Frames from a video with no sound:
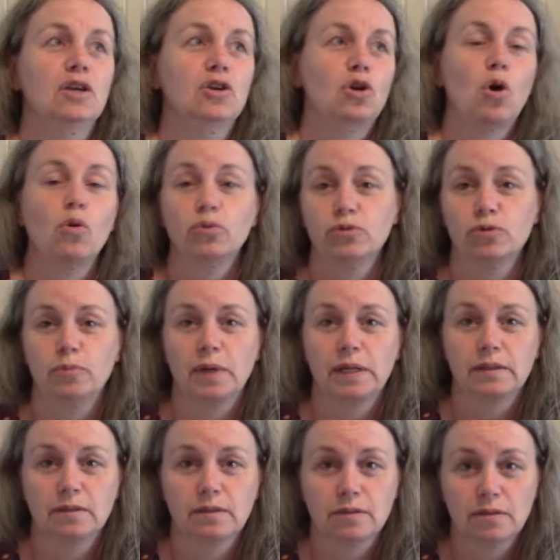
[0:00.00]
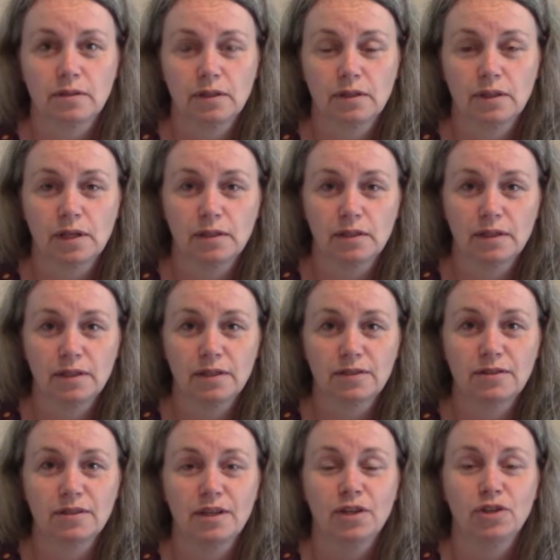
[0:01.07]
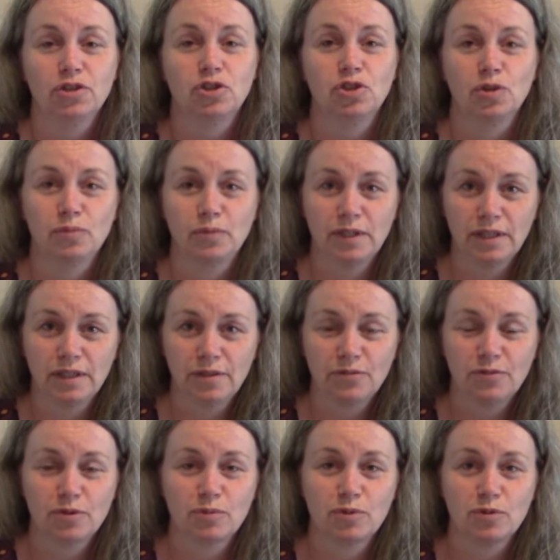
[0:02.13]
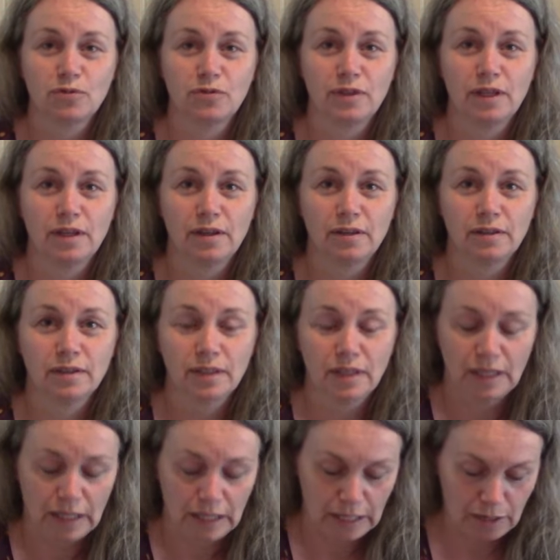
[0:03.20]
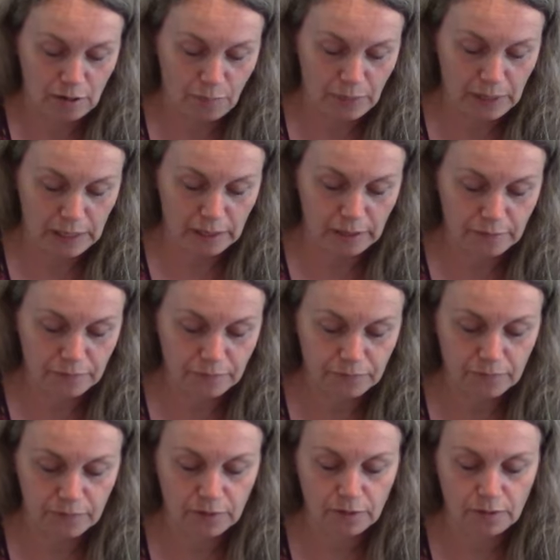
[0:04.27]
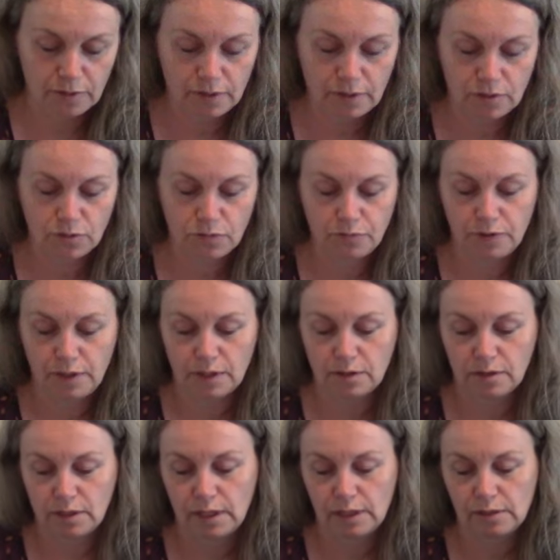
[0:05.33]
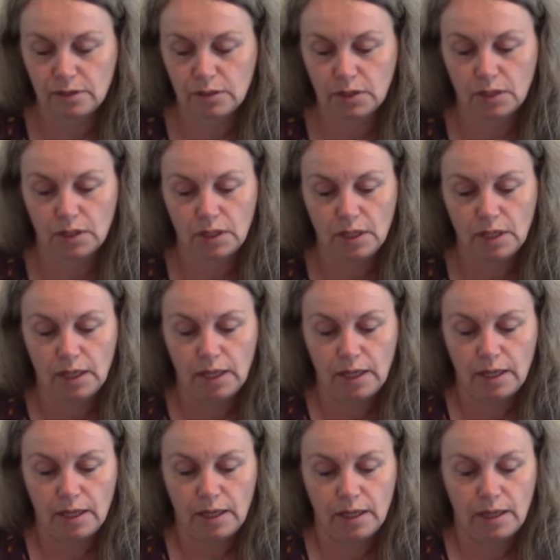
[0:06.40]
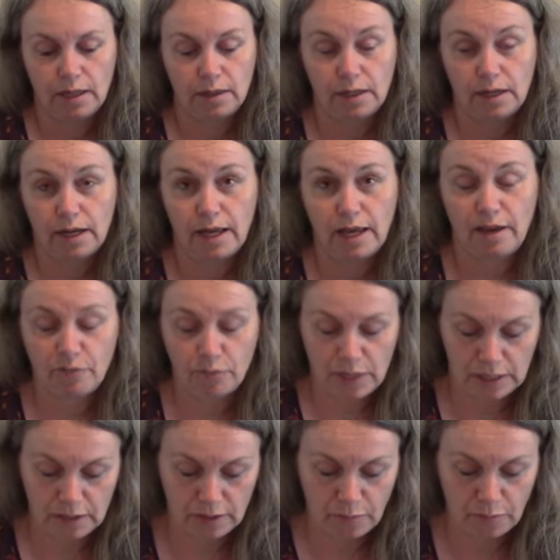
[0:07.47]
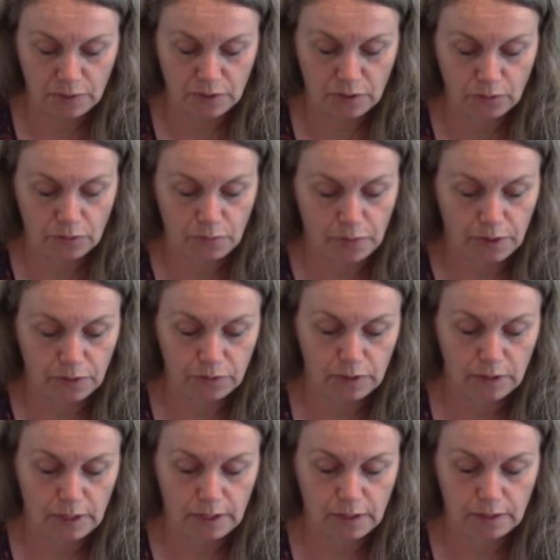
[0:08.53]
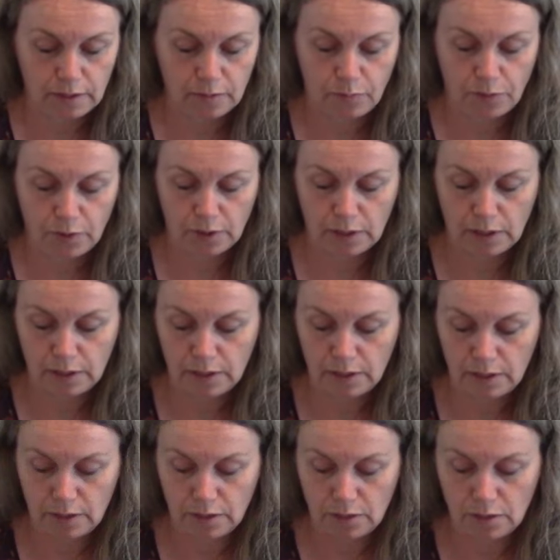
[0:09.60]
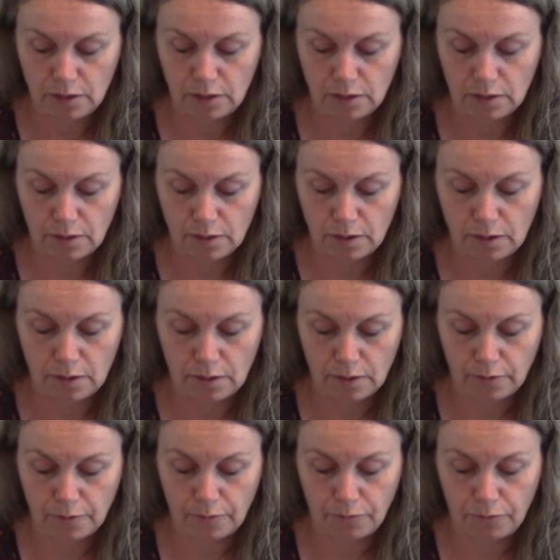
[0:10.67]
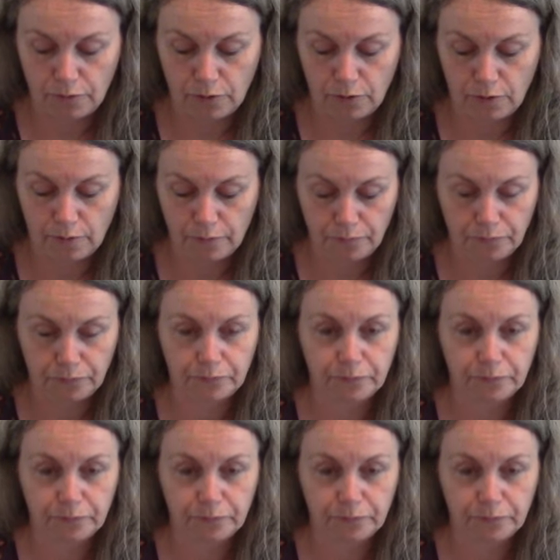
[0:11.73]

go-to patterns, and that is Skeindeer from Sofia Kapelle, Sophia's Tales, that I have made an episode about, and partly it is from